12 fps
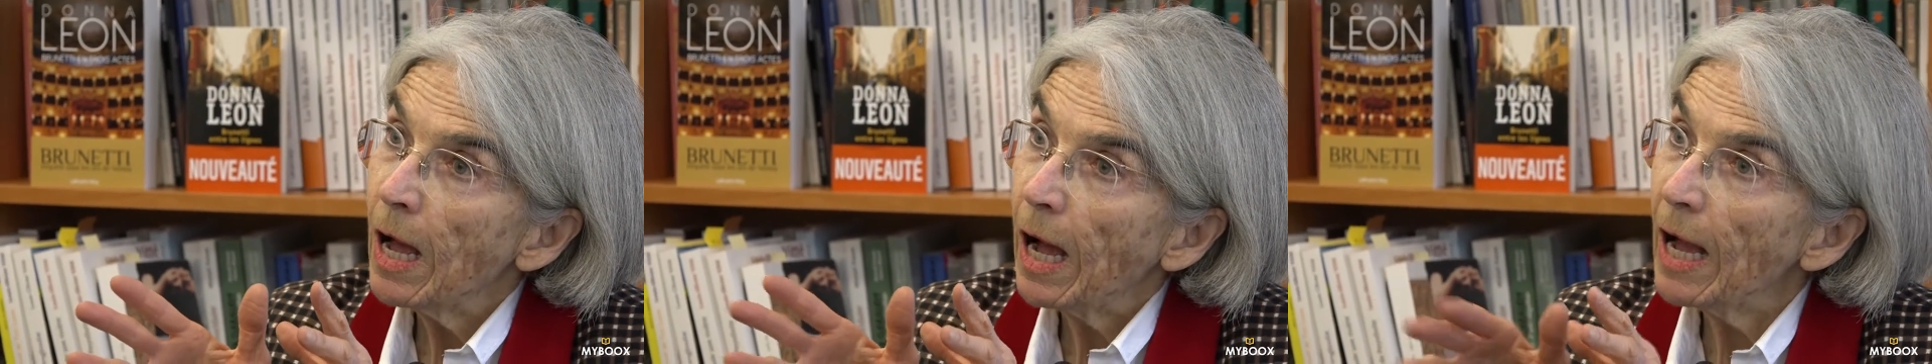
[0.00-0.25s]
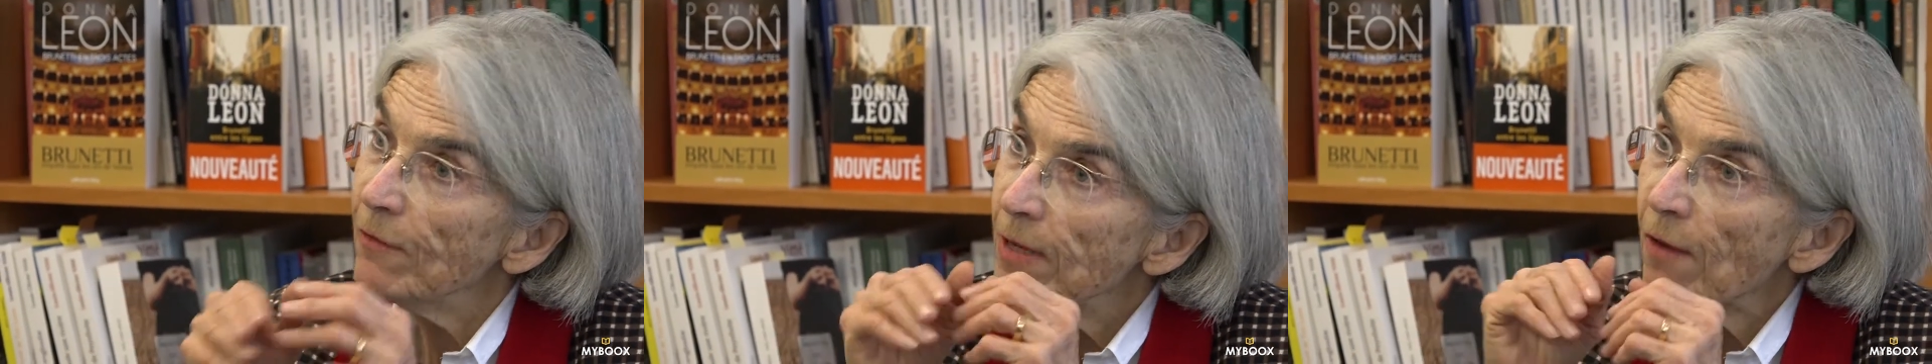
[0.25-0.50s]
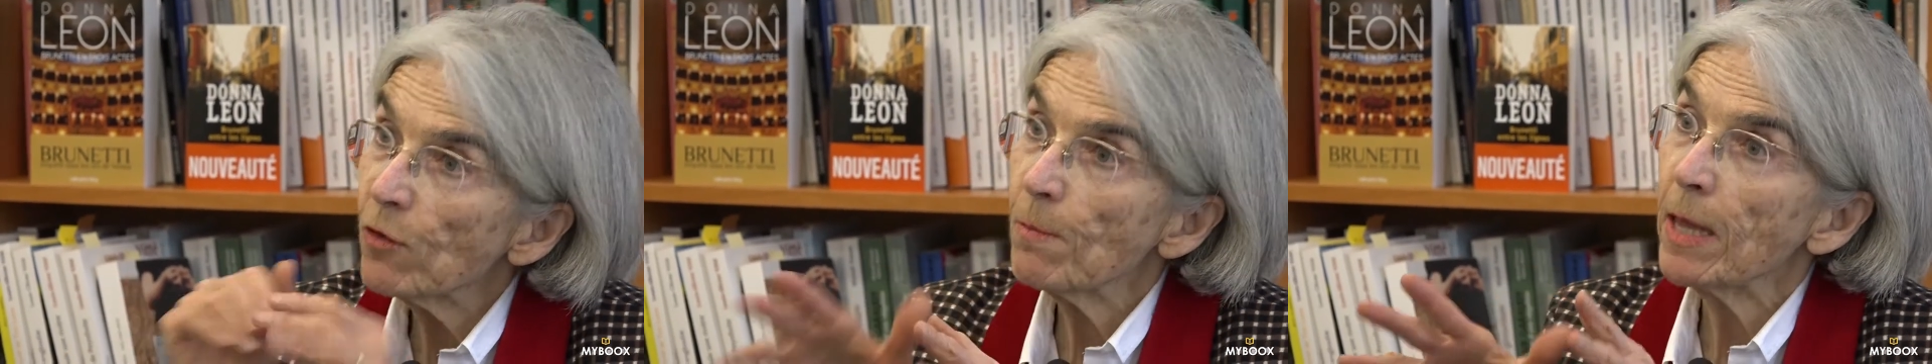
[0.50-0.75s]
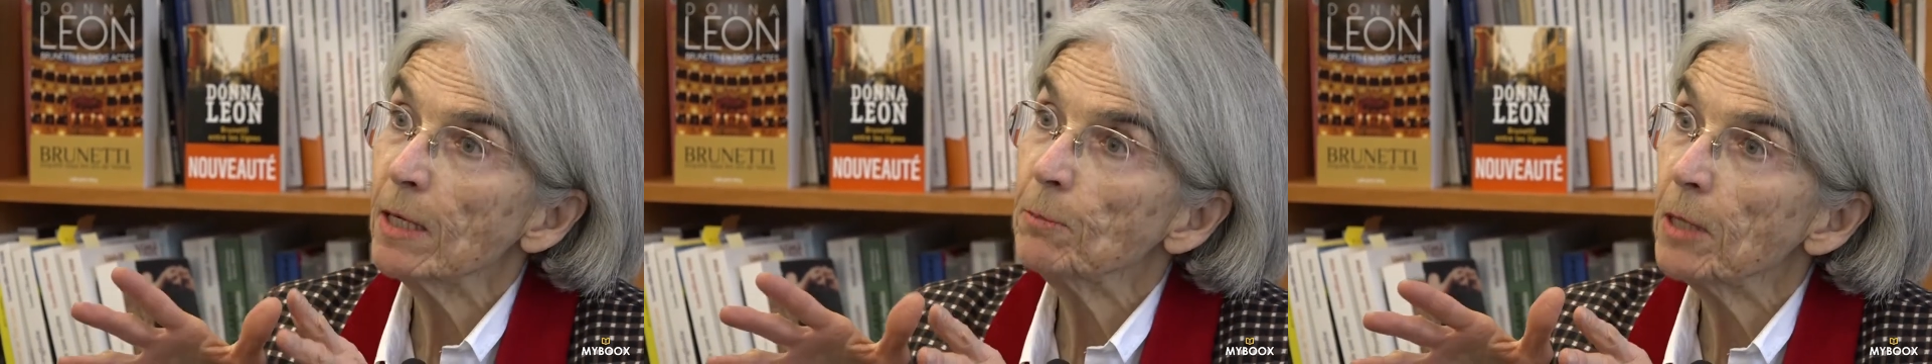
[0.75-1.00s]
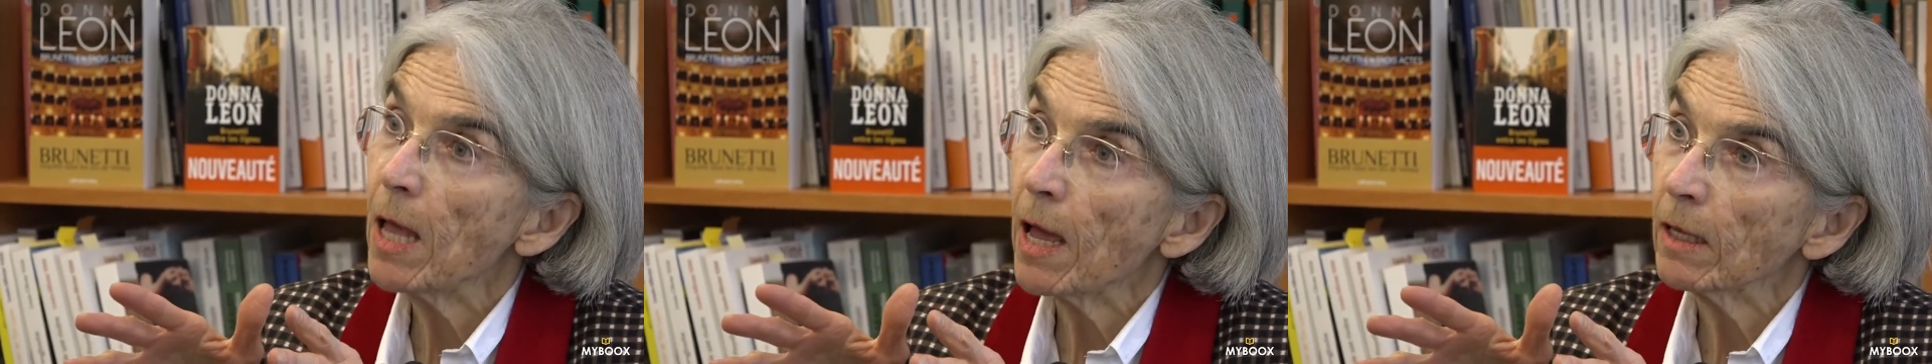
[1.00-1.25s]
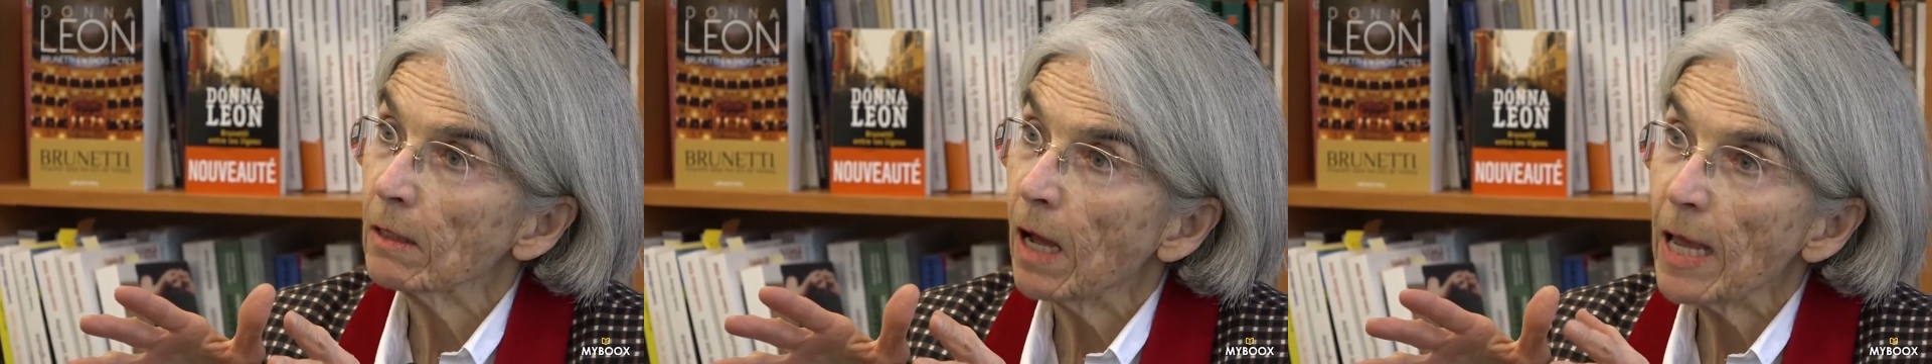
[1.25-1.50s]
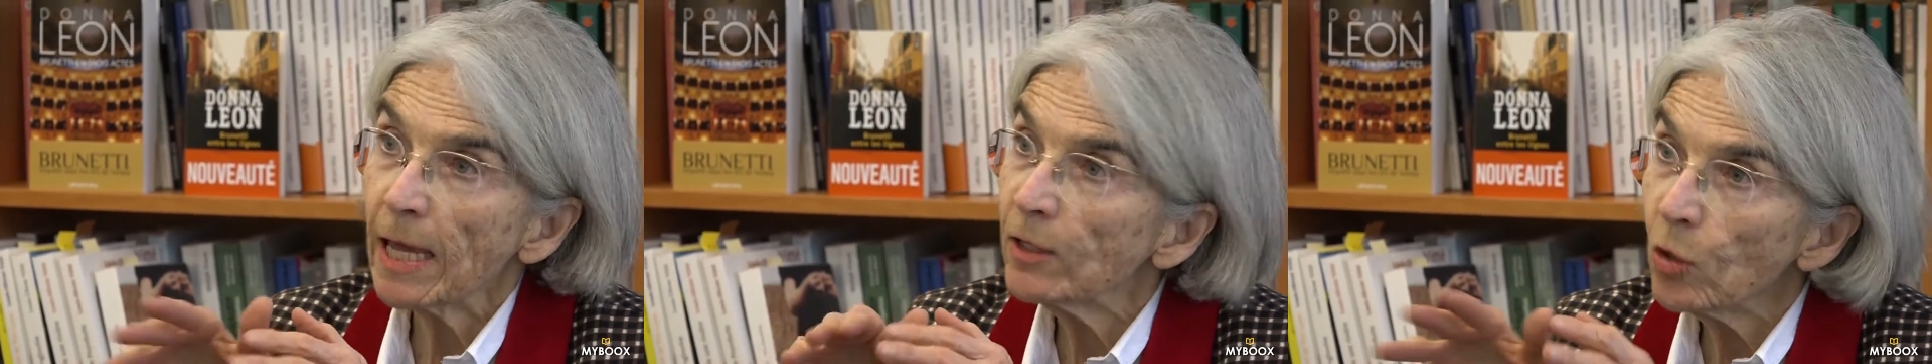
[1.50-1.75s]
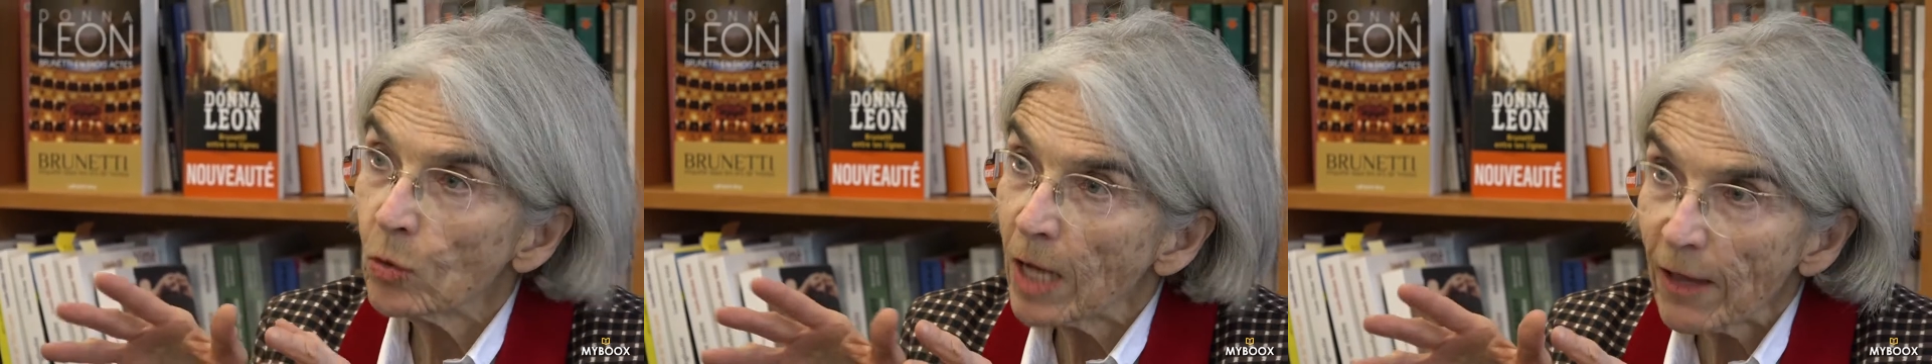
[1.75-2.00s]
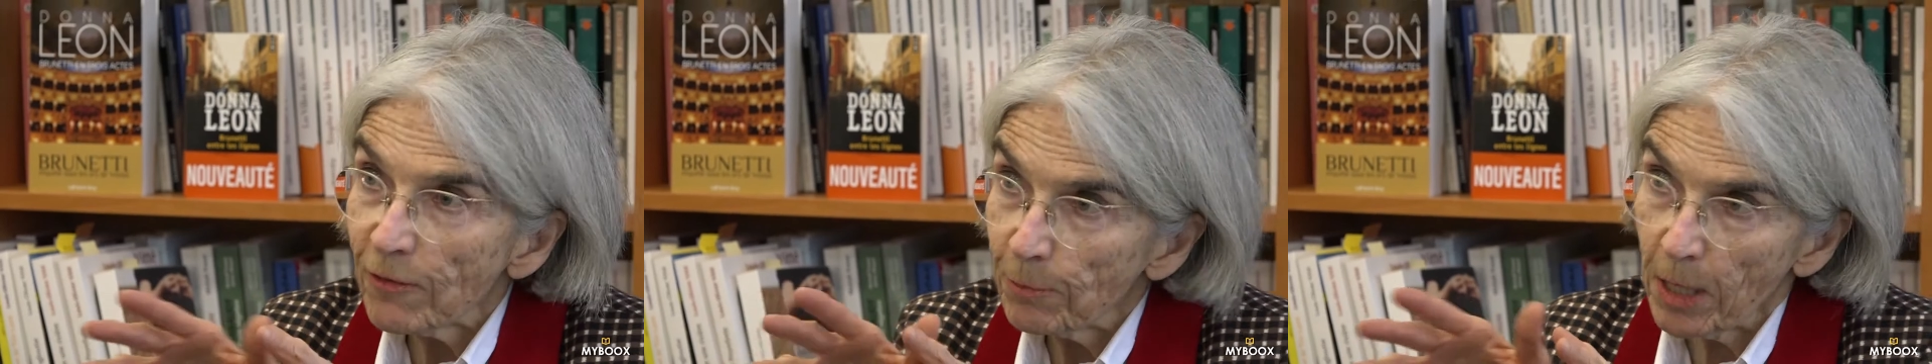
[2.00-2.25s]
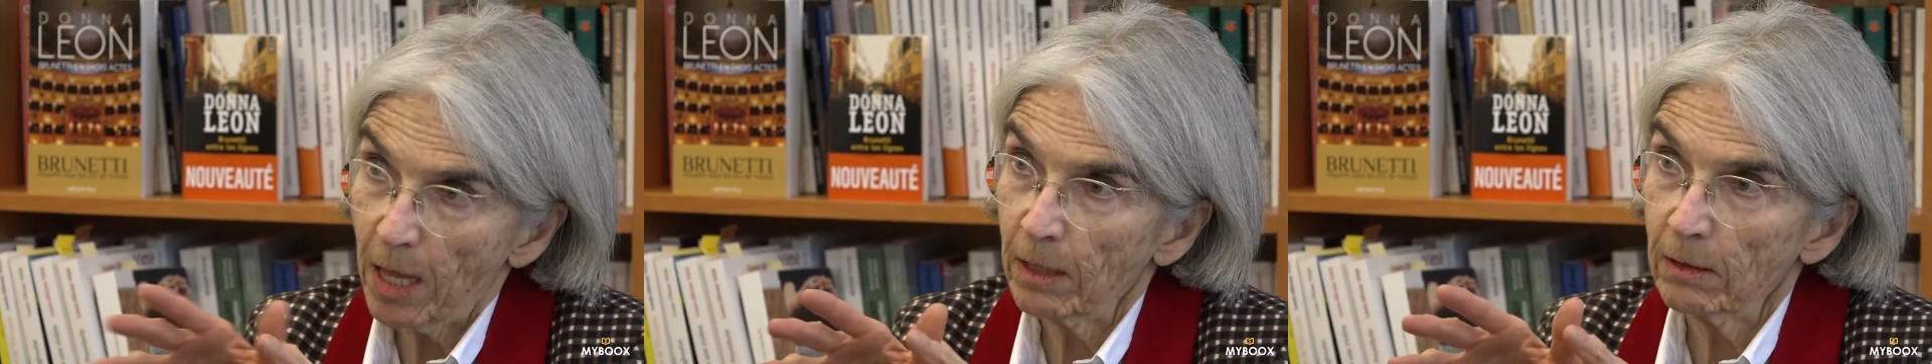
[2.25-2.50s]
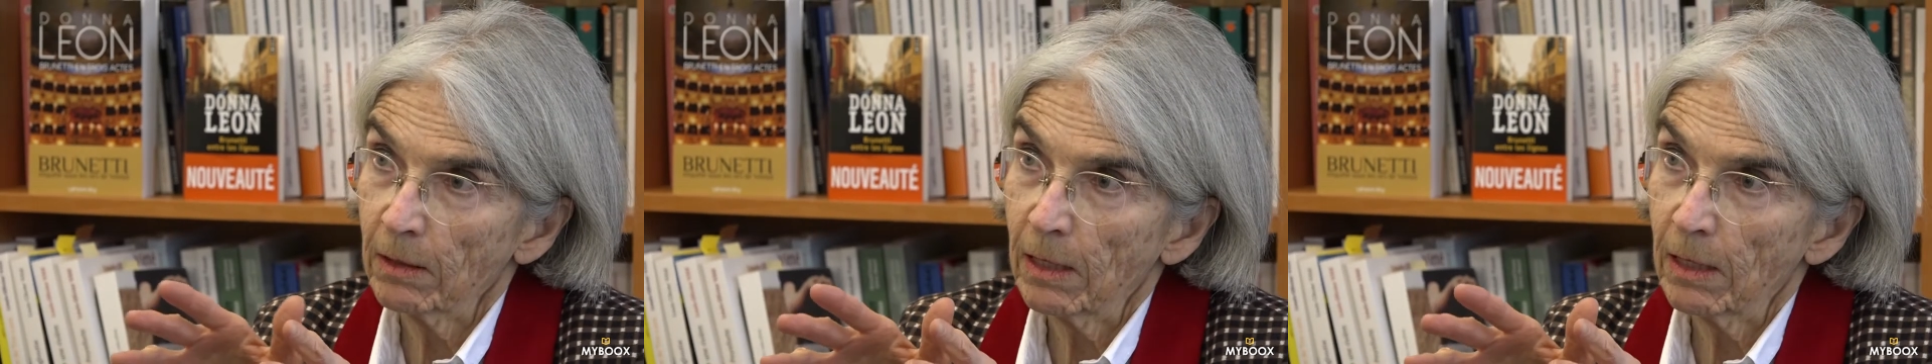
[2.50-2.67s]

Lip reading: I've never made a plan. I had no life plan.